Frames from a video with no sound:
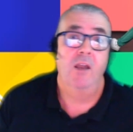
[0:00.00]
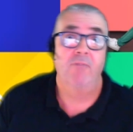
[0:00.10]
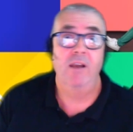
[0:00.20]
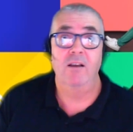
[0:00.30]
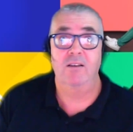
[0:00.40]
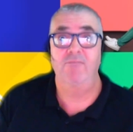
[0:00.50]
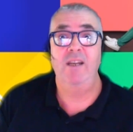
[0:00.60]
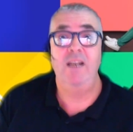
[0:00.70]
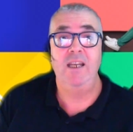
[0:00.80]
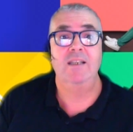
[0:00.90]
and I realise I
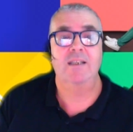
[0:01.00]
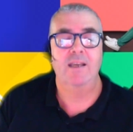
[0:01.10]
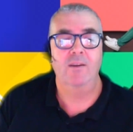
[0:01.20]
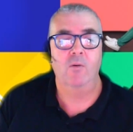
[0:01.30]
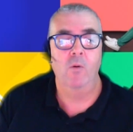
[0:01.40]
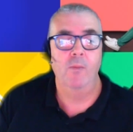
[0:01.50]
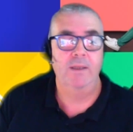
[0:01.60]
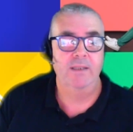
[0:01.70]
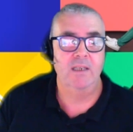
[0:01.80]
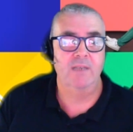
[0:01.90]
really need to take the call on
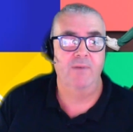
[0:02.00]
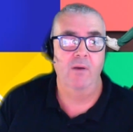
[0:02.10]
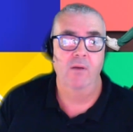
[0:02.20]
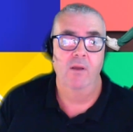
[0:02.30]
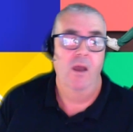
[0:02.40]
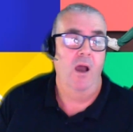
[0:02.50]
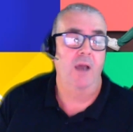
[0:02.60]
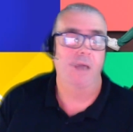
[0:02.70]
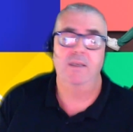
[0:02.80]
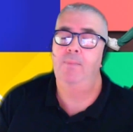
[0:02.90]
my desk phone.
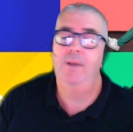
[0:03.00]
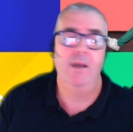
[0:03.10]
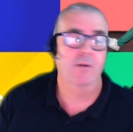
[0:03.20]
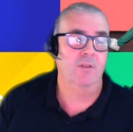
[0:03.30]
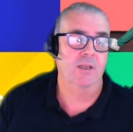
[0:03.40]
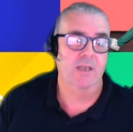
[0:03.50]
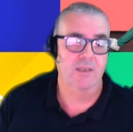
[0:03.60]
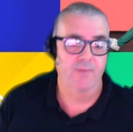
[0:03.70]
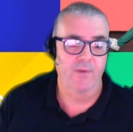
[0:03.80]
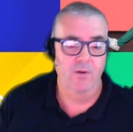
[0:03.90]
I simply go to the
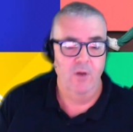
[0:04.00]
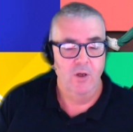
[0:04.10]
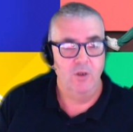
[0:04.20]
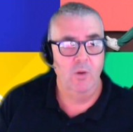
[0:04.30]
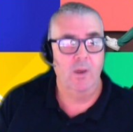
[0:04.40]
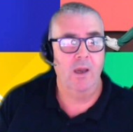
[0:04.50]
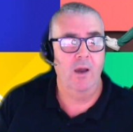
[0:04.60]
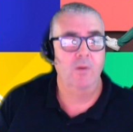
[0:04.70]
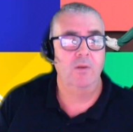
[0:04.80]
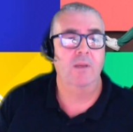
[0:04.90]
desk phone, do a
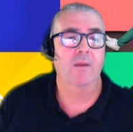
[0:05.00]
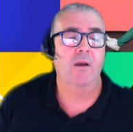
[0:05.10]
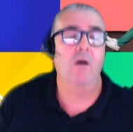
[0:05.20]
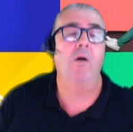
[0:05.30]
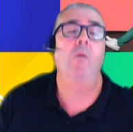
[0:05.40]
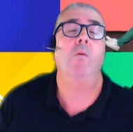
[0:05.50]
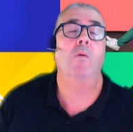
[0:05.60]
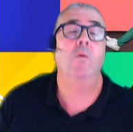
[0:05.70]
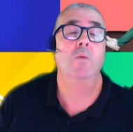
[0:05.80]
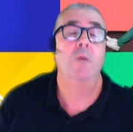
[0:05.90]
code, and the call,
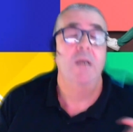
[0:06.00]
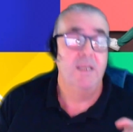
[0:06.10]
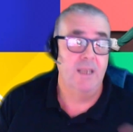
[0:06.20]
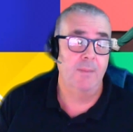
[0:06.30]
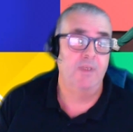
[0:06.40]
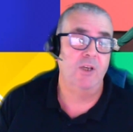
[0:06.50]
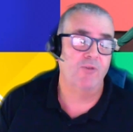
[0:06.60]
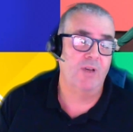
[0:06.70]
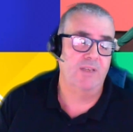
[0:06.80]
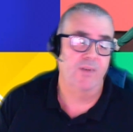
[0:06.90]
call seamlessly
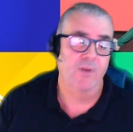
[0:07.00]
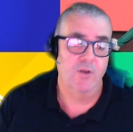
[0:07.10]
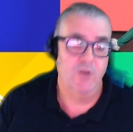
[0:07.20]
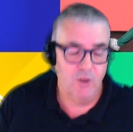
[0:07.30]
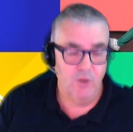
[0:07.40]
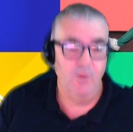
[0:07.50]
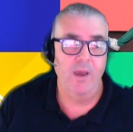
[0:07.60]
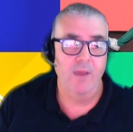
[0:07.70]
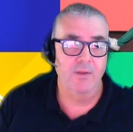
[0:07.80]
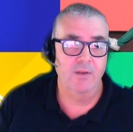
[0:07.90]
transfers to
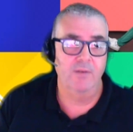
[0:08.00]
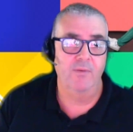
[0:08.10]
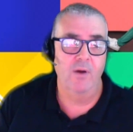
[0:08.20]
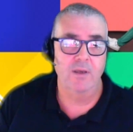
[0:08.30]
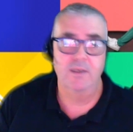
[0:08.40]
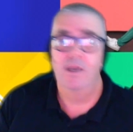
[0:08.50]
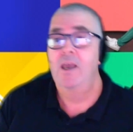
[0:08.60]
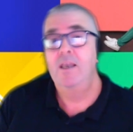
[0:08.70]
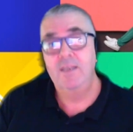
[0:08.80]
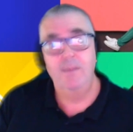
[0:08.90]
that other device.
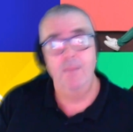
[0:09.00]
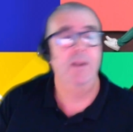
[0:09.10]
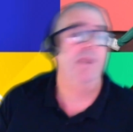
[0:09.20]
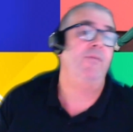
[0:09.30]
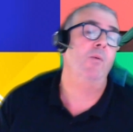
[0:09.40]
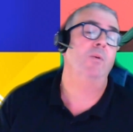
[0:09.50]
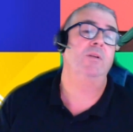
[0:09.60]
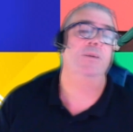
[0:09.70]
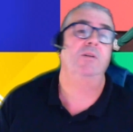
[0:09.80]
Similarly, if you want to